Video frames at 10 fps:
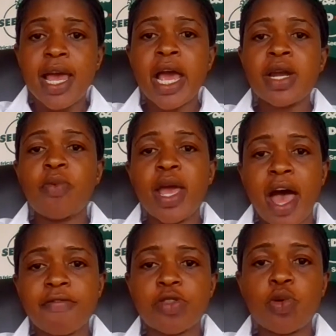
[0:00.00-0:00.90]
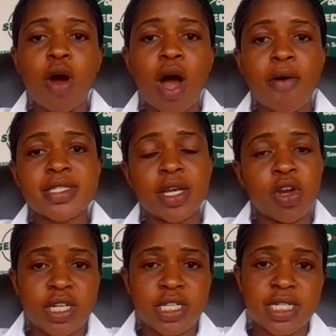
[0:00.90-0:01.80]
and we have, through our
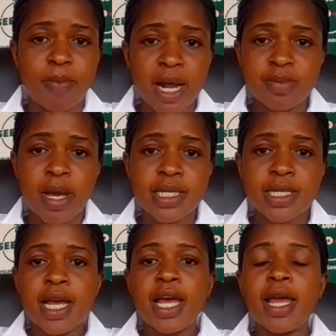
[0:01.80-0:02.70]
security department,